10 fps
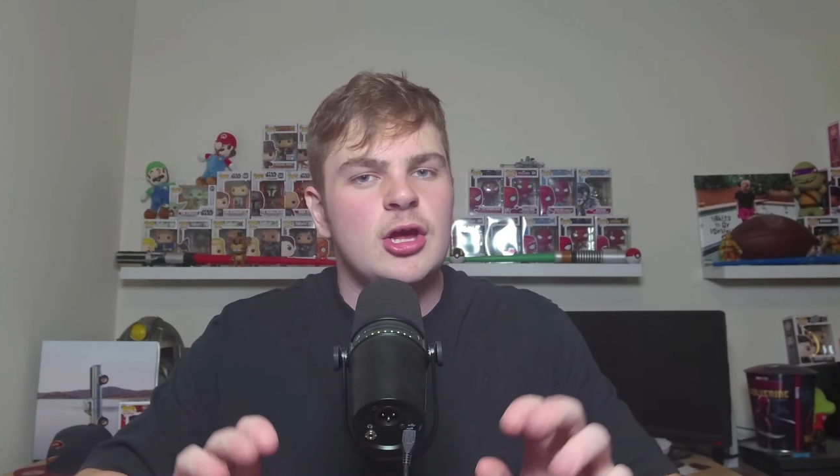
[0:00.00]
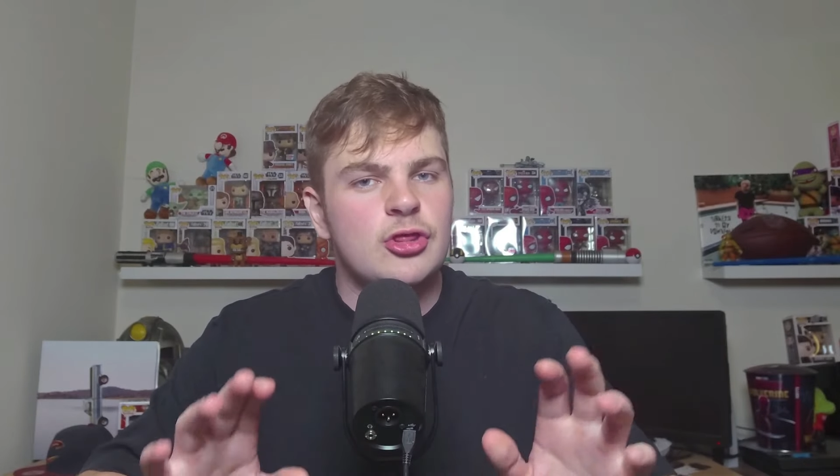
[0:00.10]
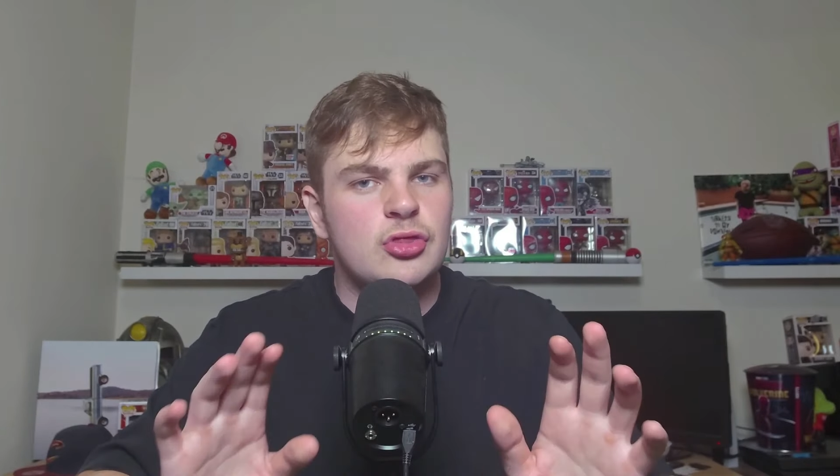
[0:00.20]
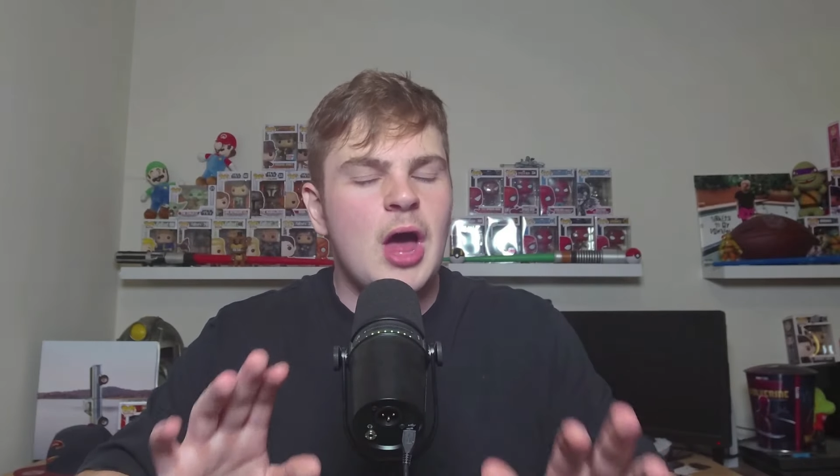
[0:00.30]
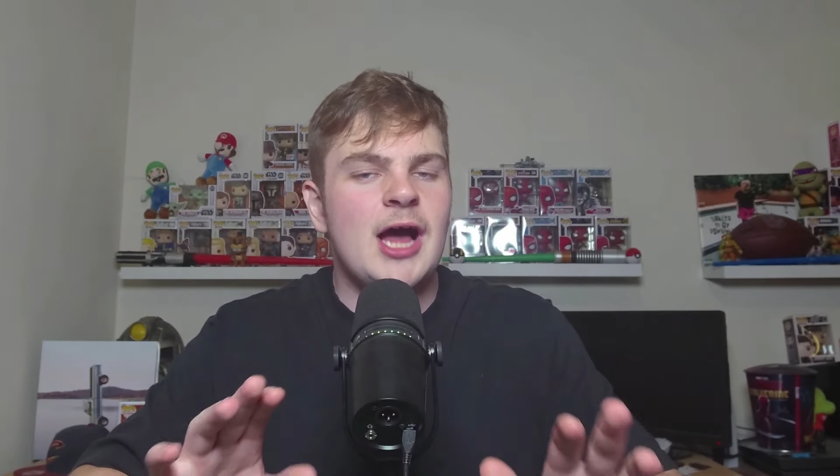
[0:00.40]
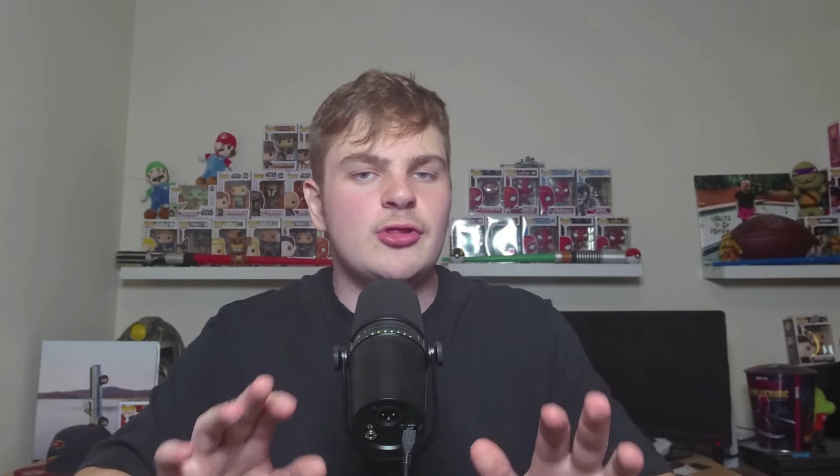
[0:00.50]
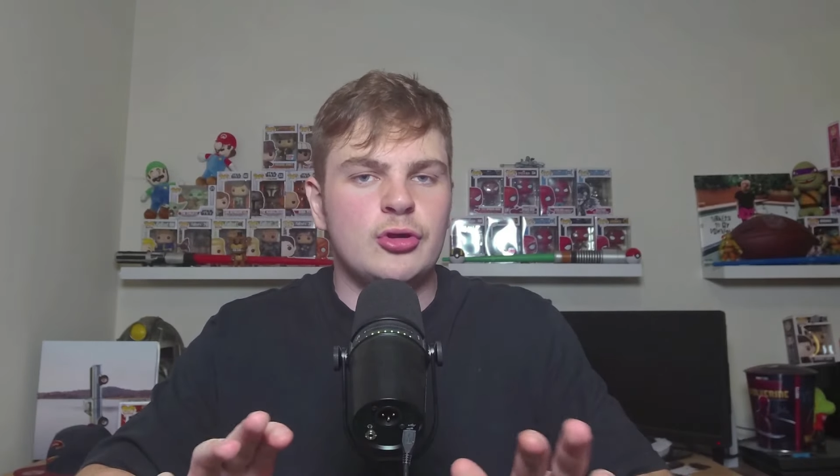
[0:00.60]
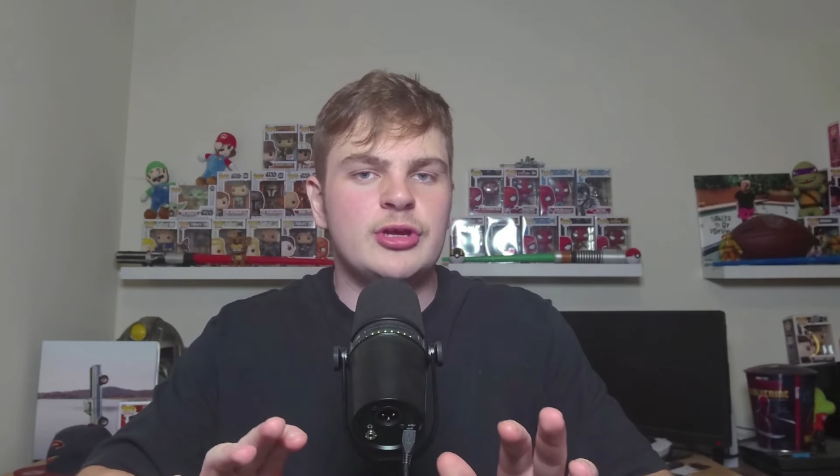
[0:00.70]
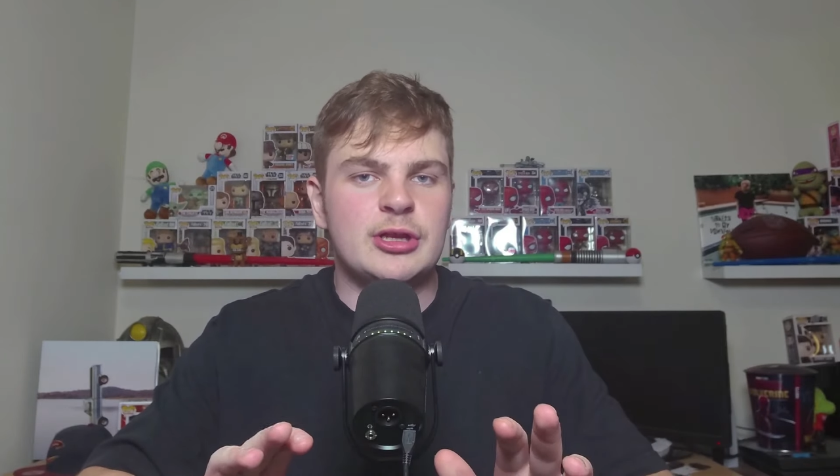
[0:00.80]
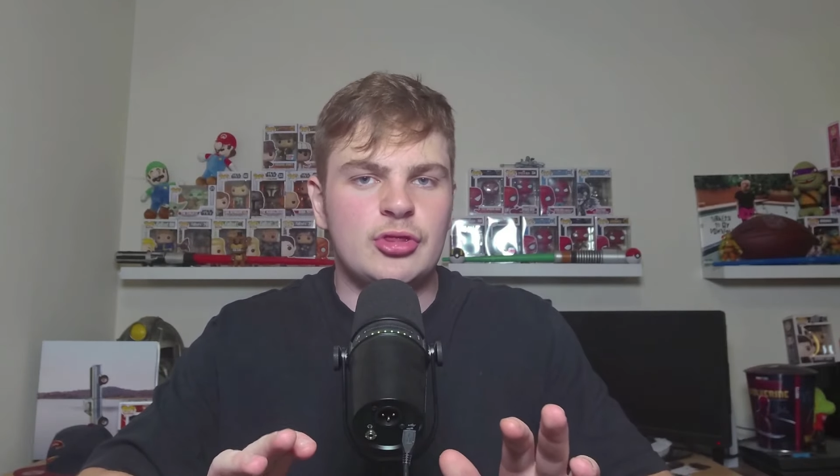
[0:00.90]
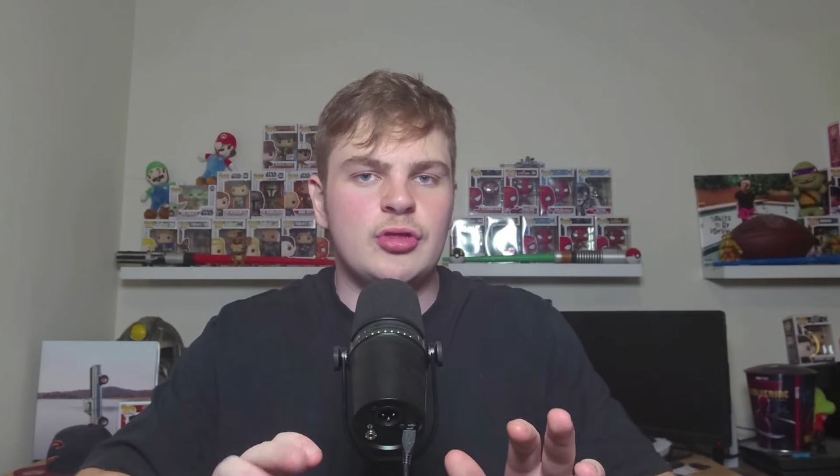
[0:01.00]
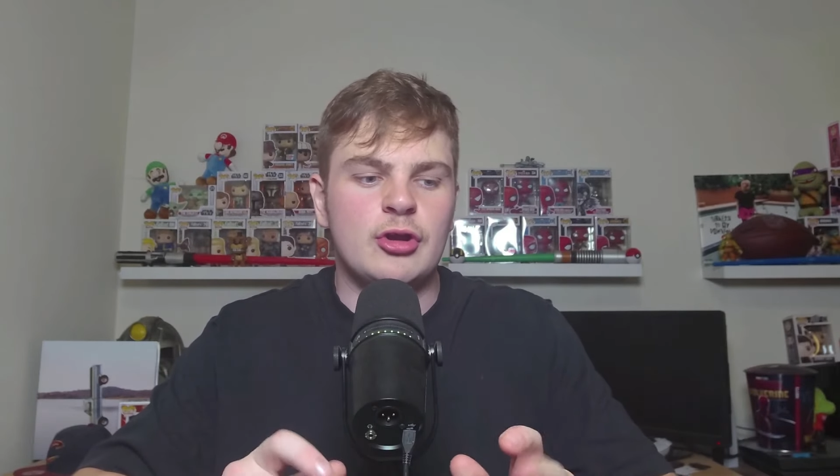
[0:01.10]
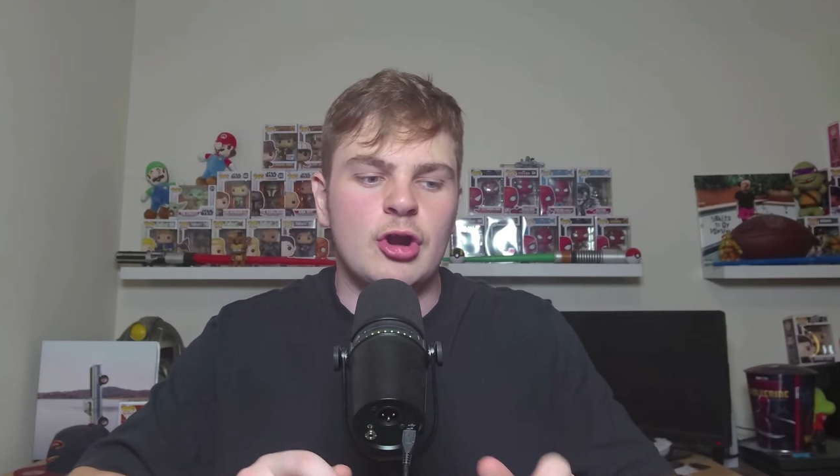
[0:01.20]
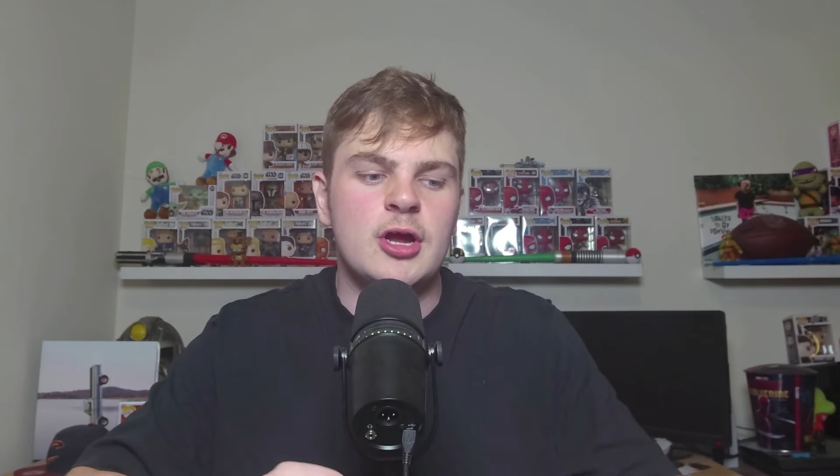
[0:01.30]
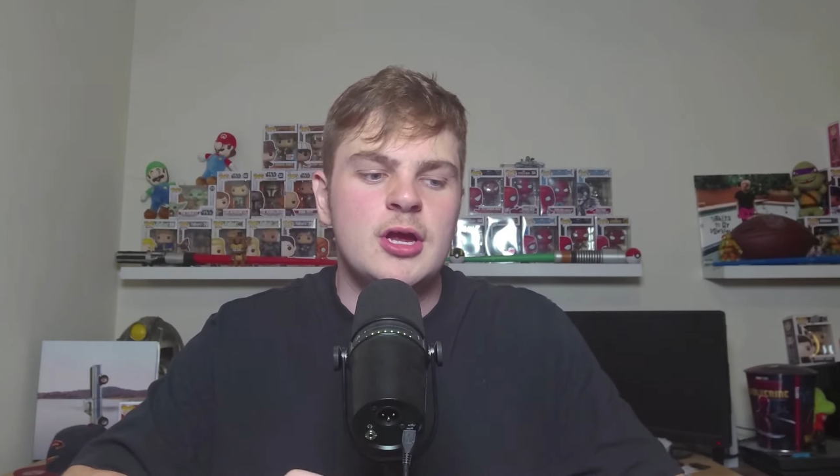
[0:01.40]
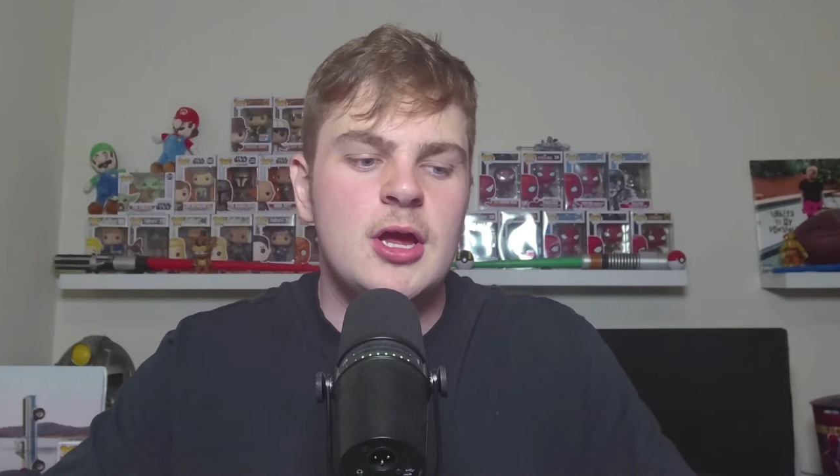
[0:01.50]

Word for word: start to consider it.